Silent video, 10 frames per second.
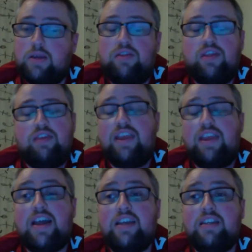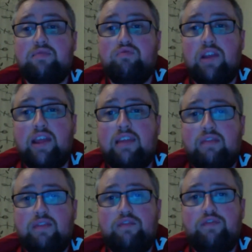The guys have
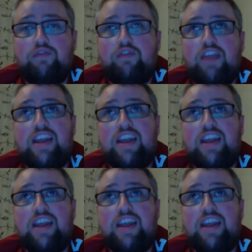they've kind of